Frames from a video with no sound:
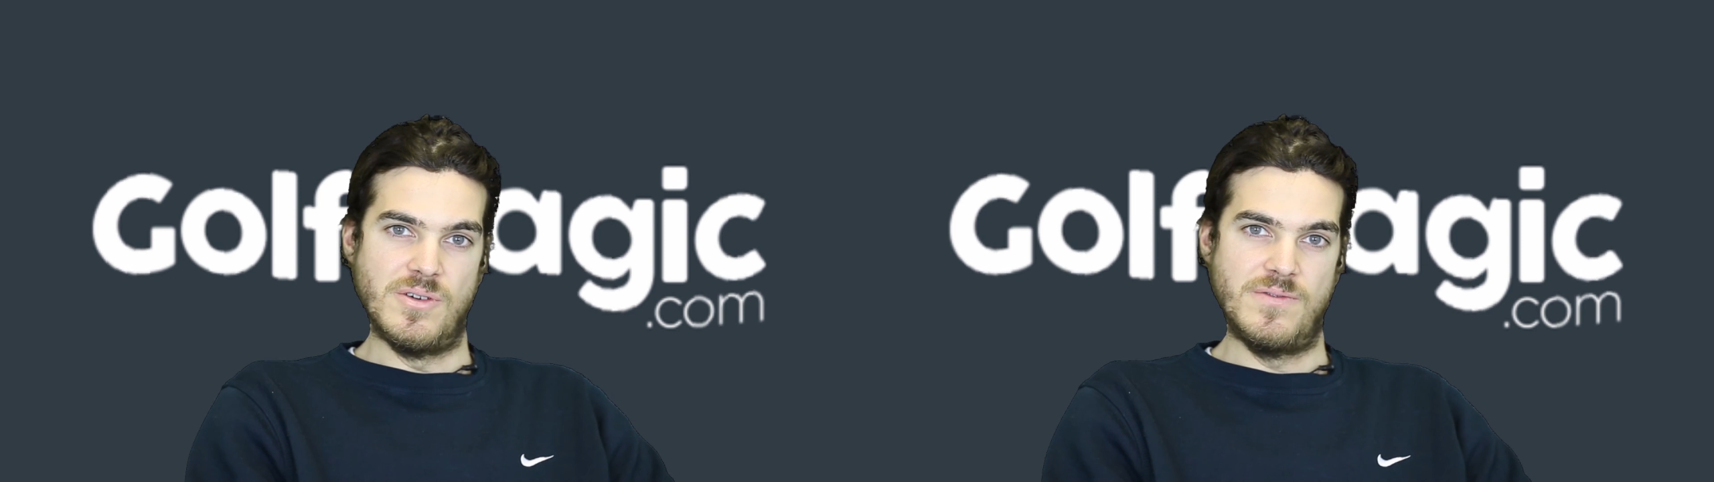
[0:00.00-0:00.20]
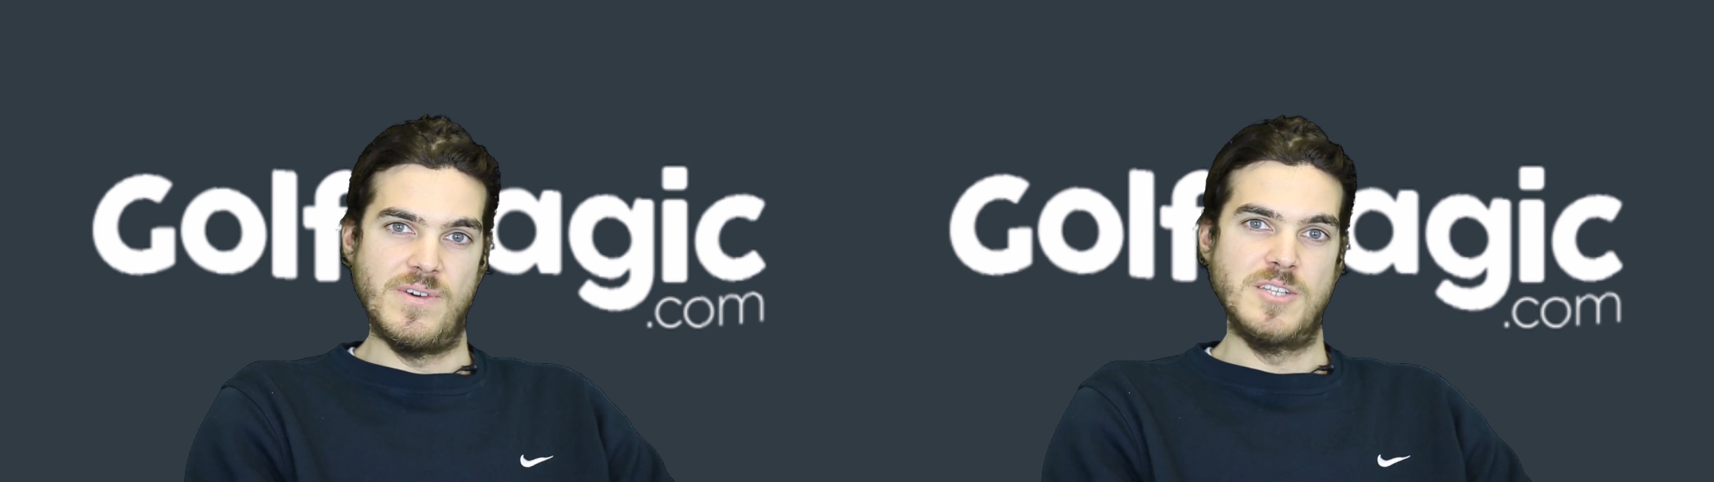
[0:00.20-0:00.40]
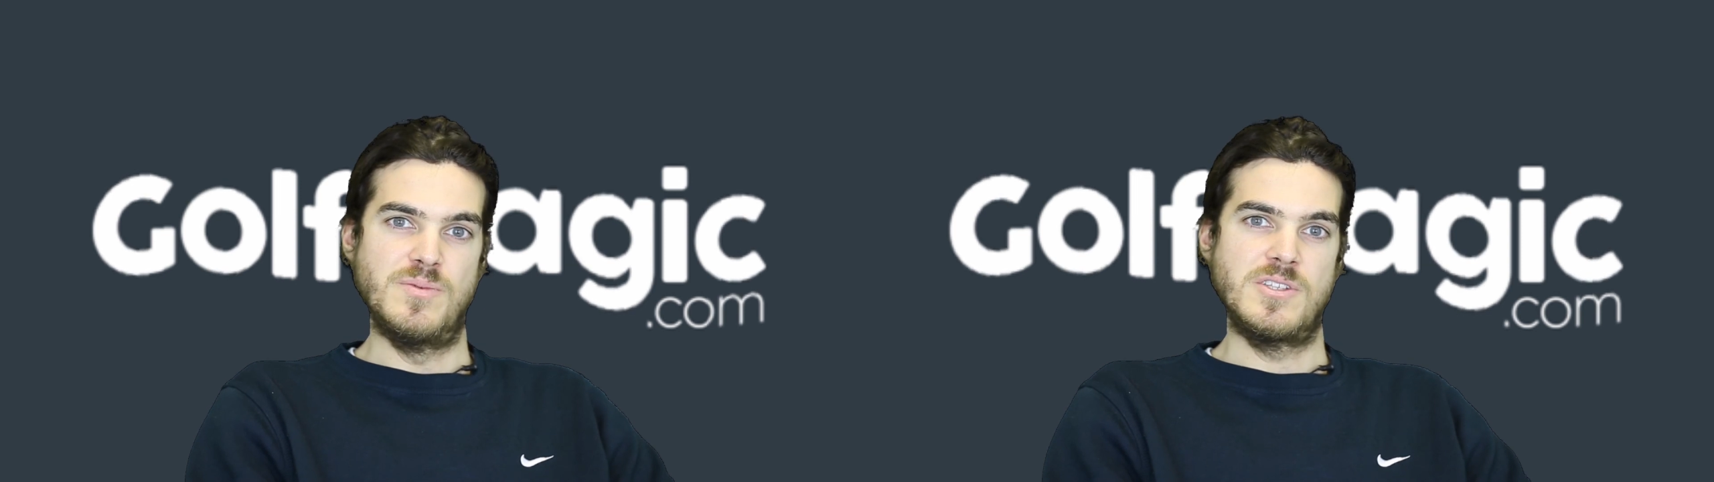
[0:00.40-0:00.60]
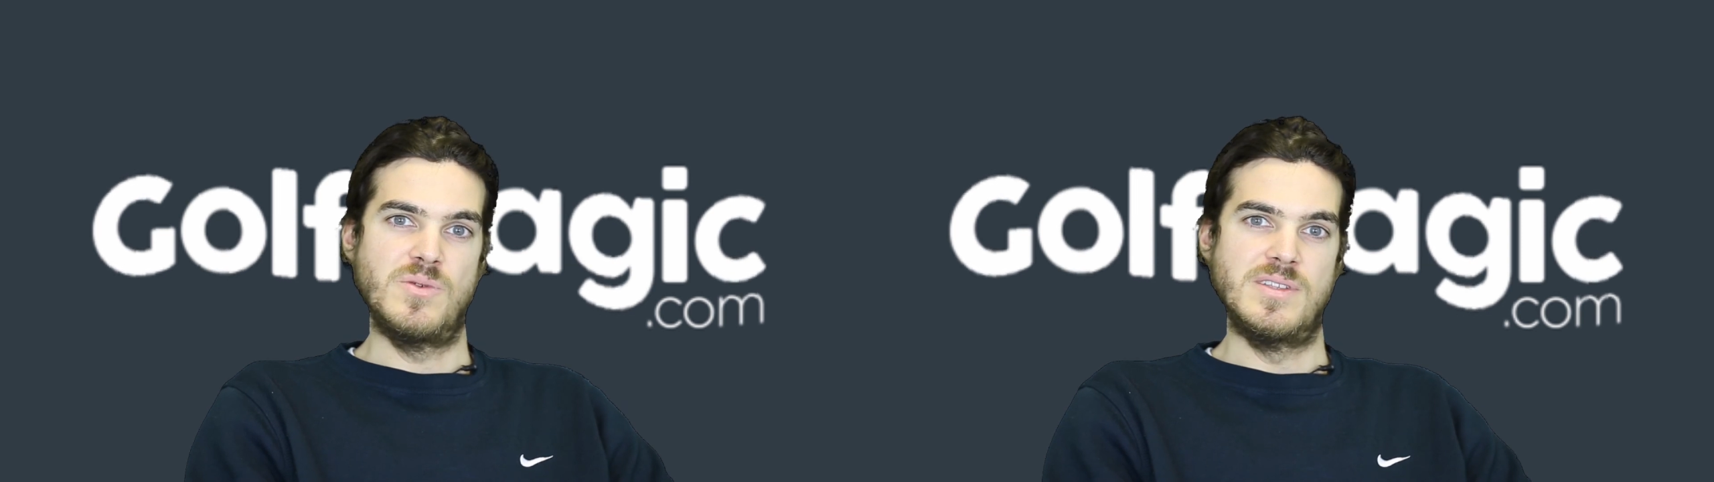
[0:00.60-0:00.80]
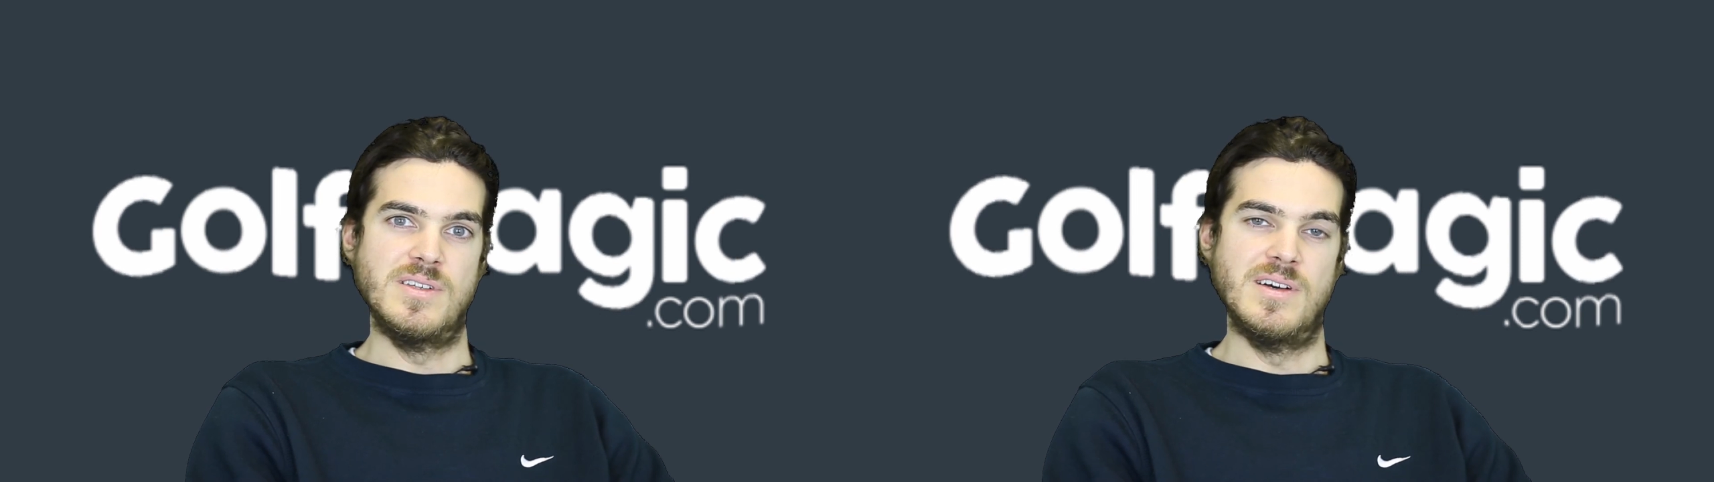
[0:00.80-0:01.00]
on Facebook,
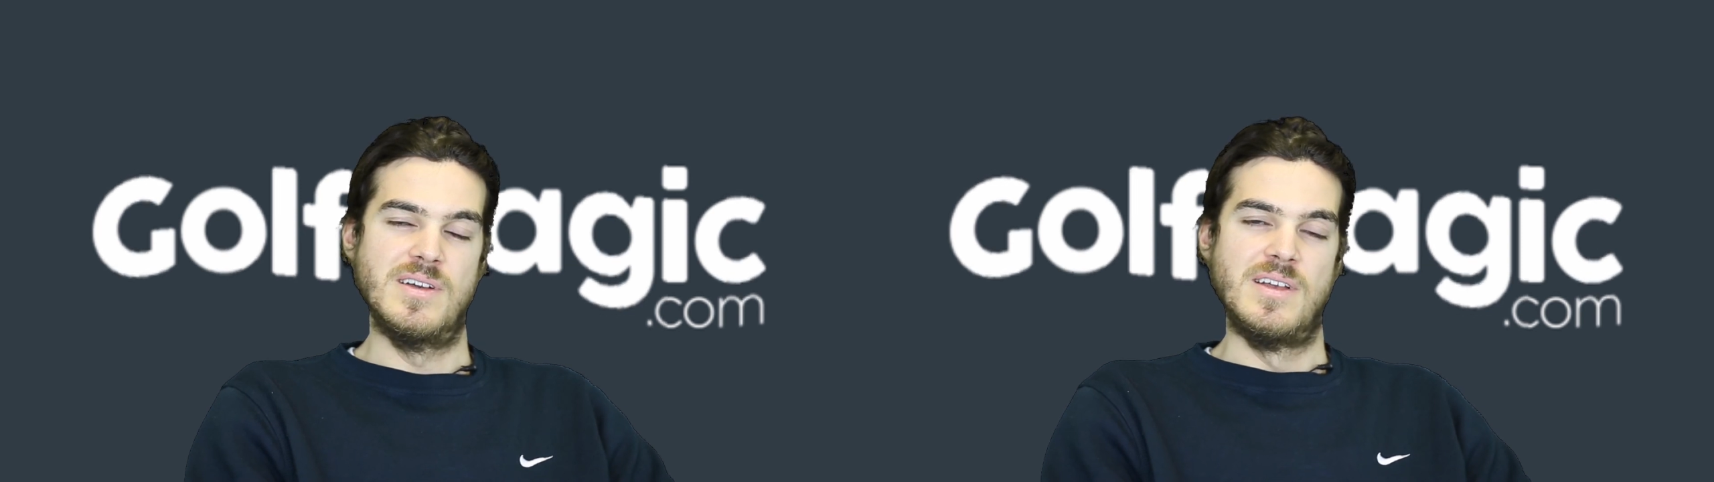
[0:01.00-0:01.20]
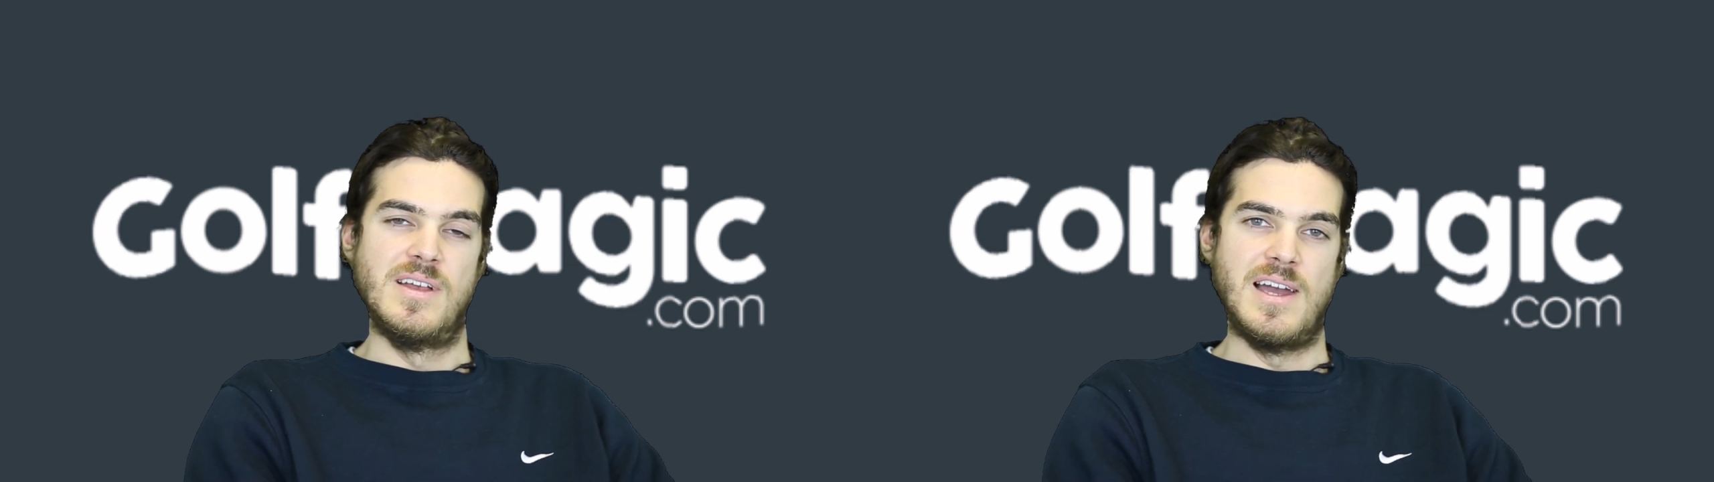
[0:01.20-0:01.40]
Twitter